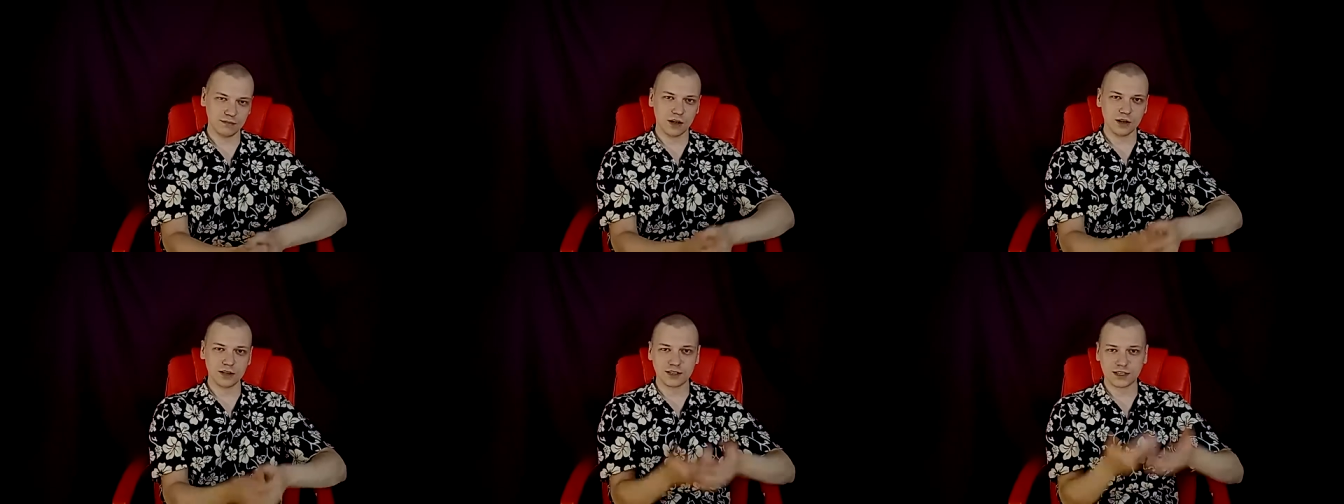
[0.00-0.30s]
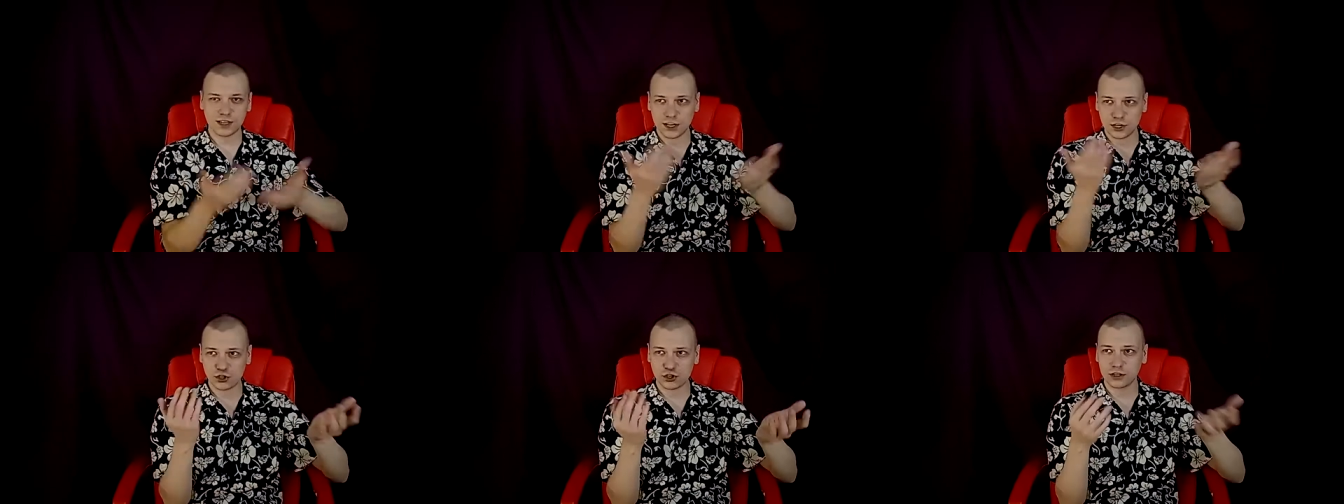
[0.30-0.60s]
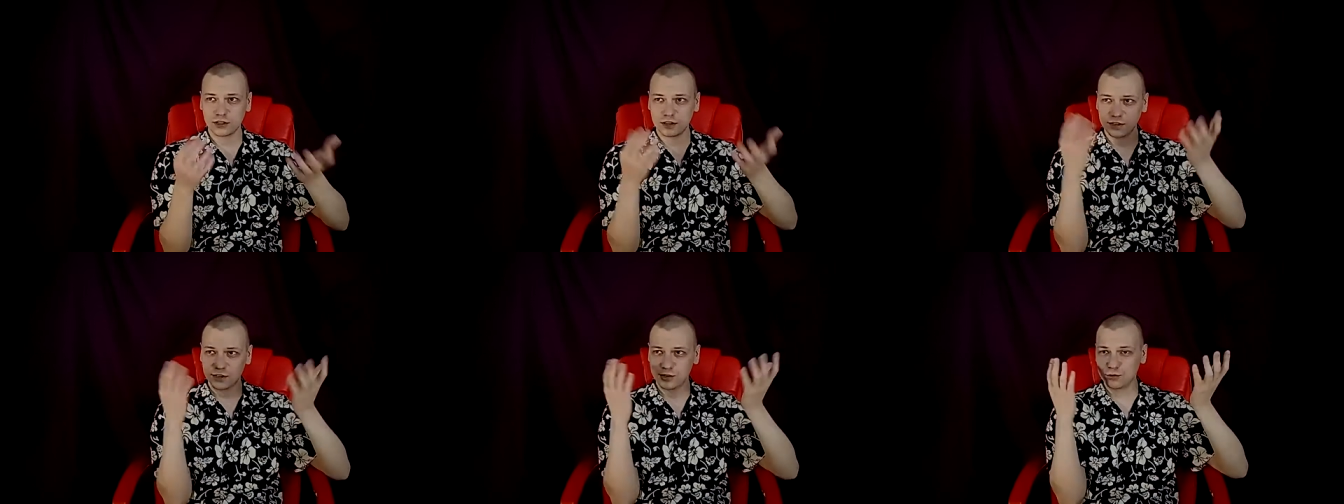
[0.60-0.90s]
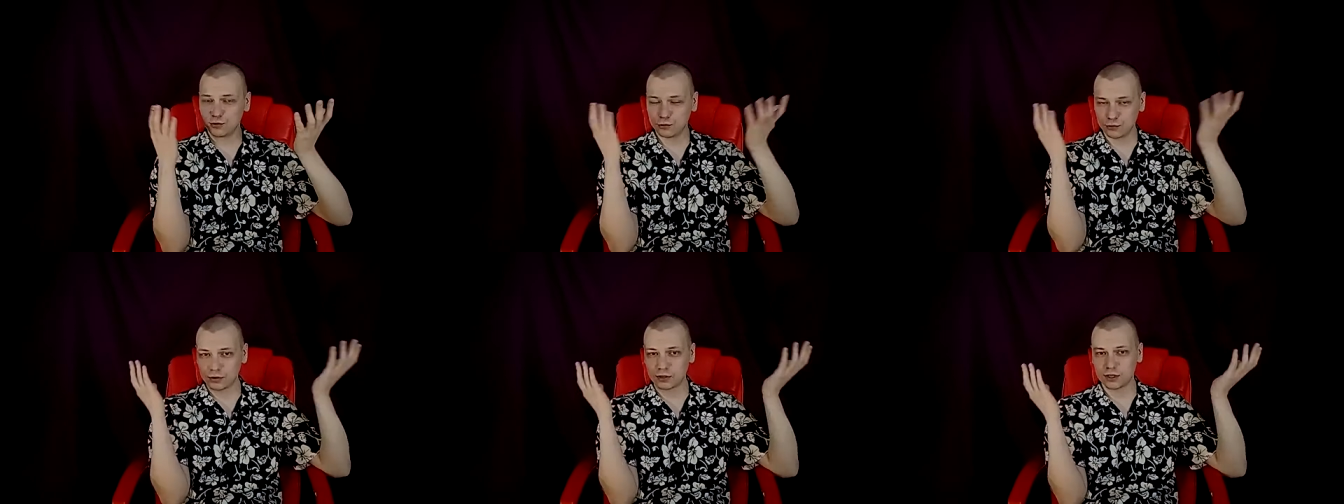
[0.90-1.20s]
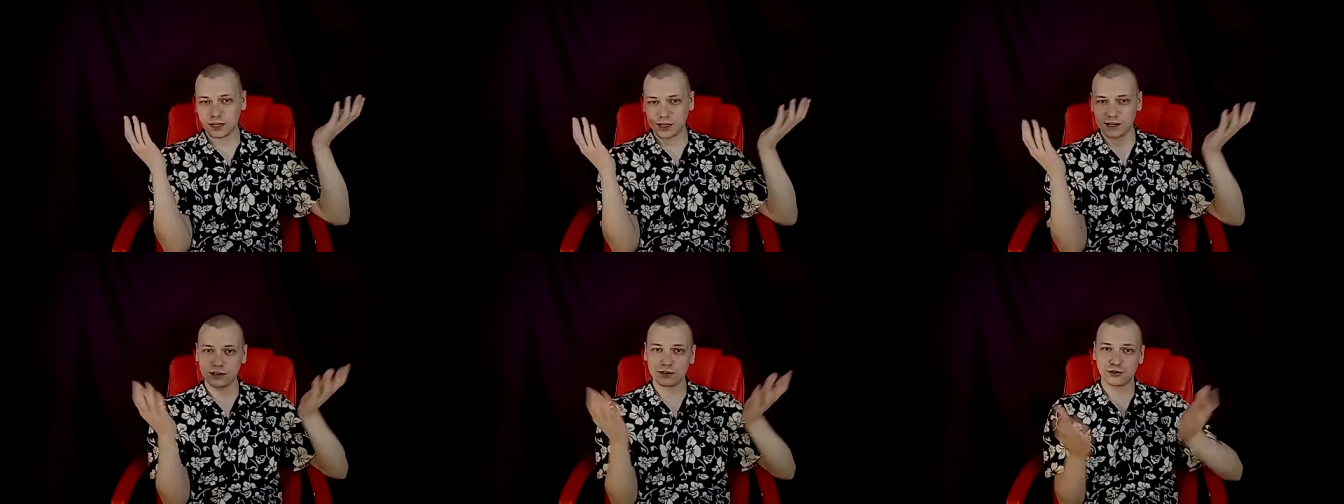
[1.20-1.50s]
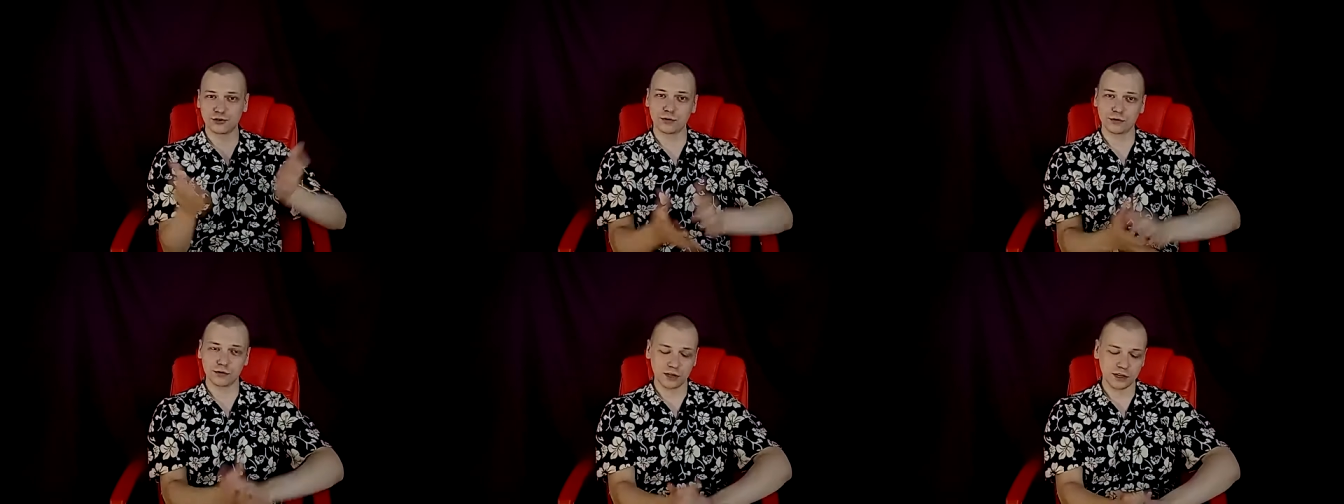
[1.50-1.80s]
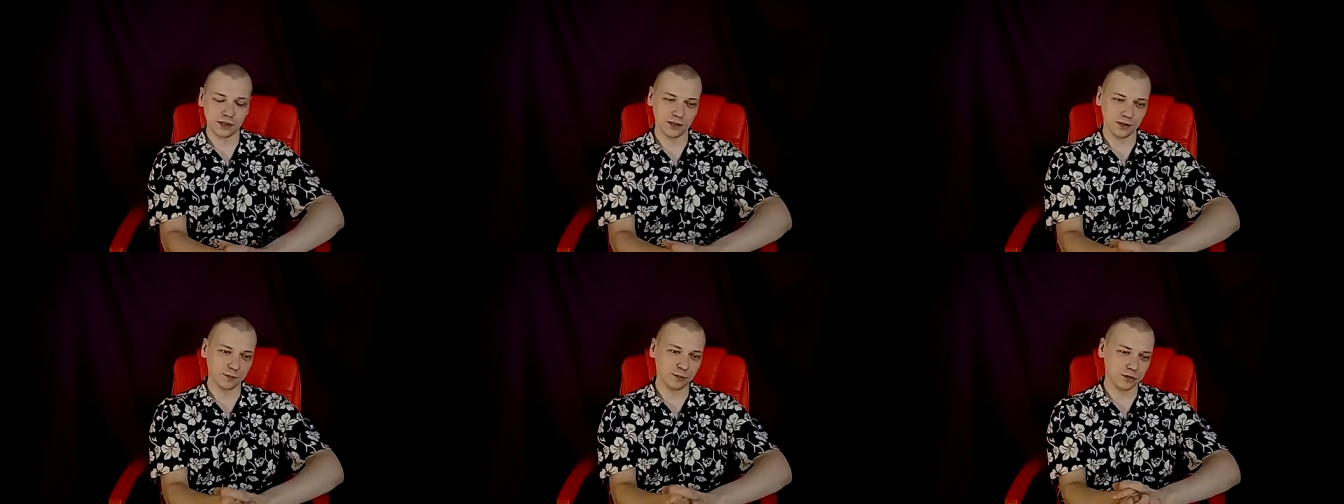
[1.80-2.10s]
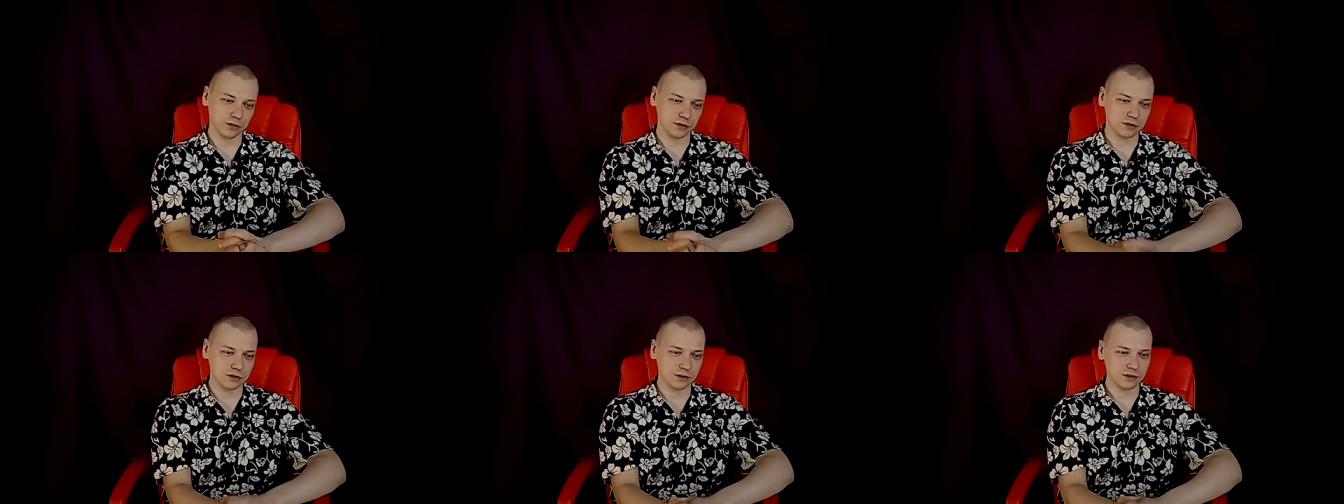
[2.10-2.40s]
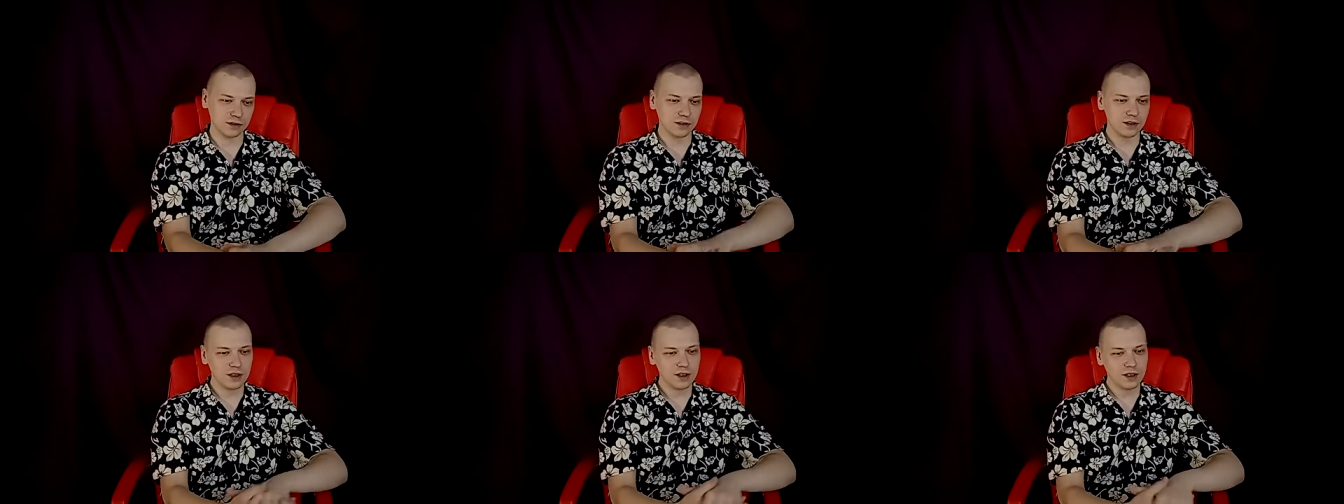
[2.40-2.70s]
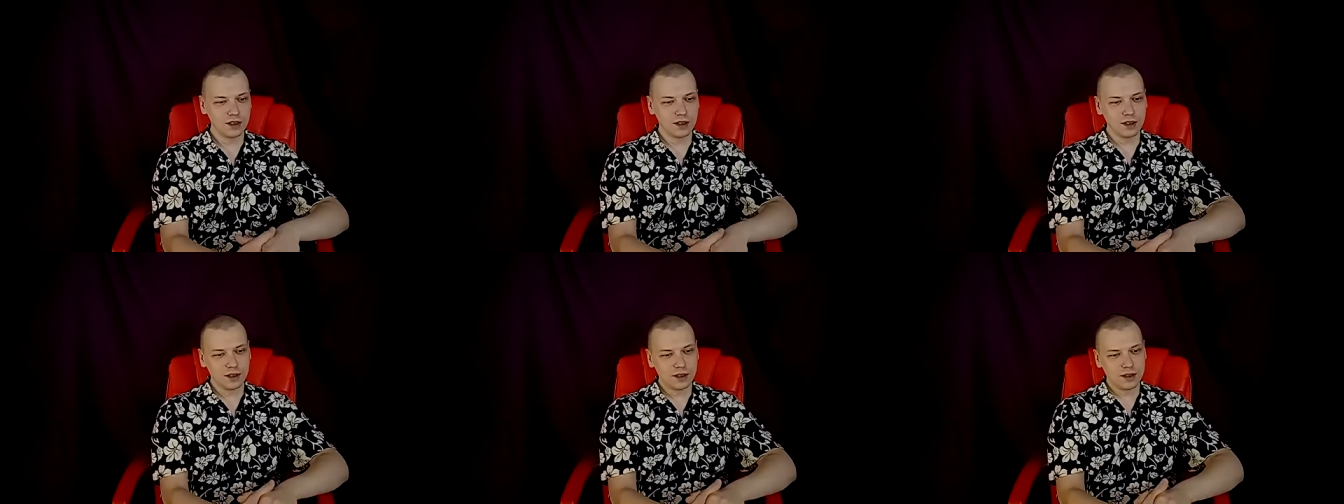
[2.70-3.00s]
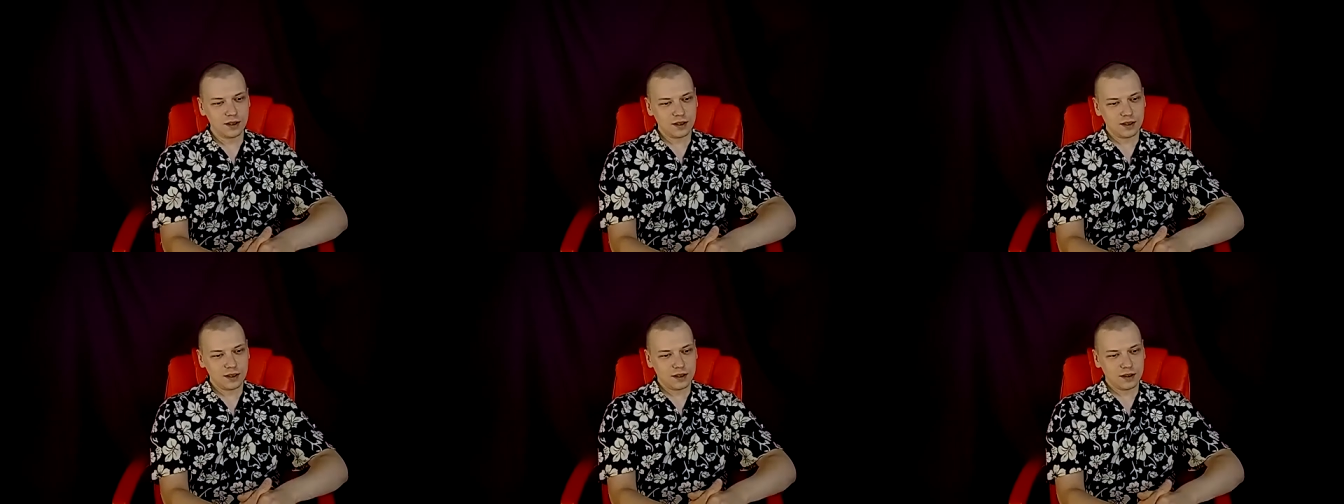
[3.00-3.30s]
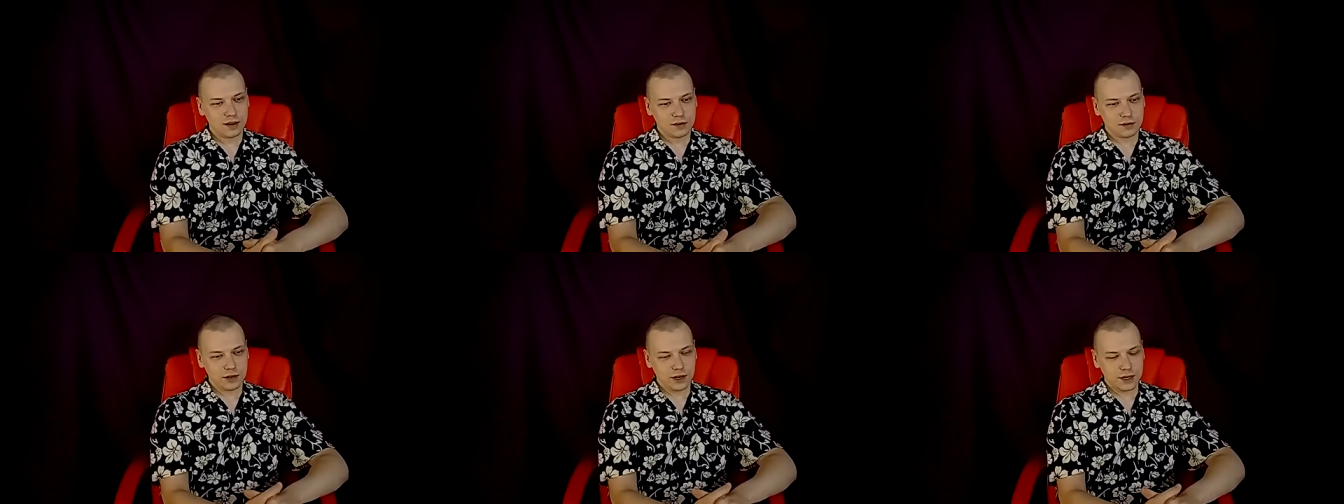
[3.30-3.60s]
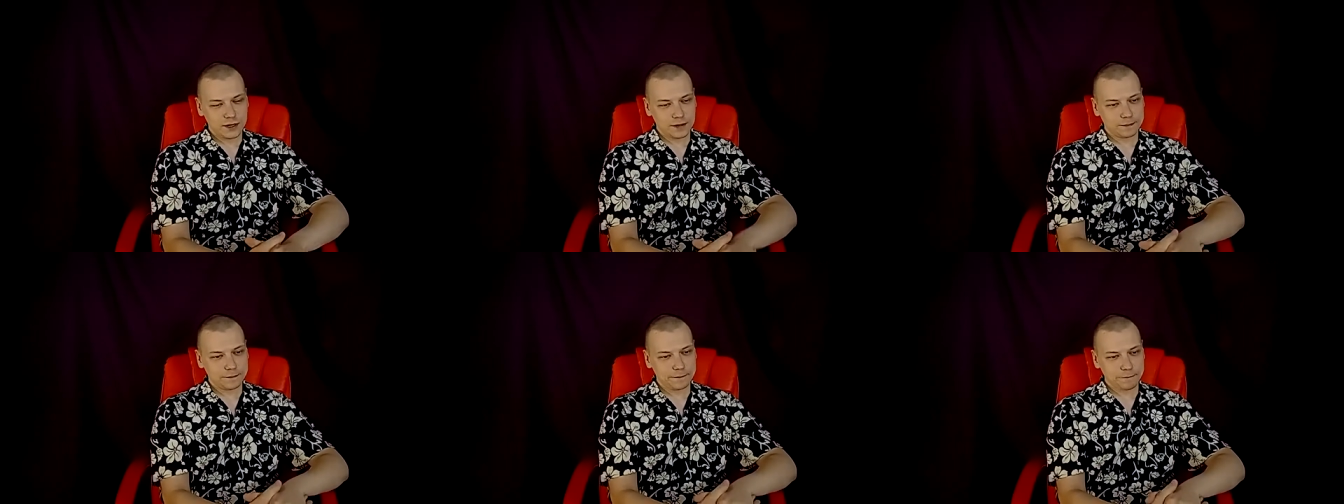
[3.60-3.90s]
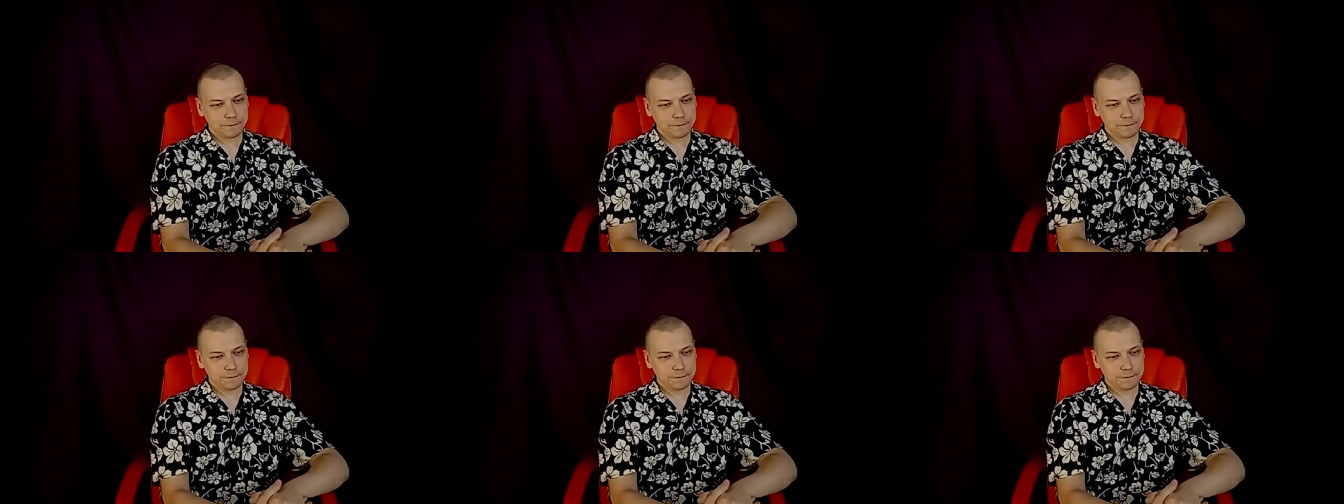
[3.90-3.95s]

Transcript: essentially you look like a short hair person, right?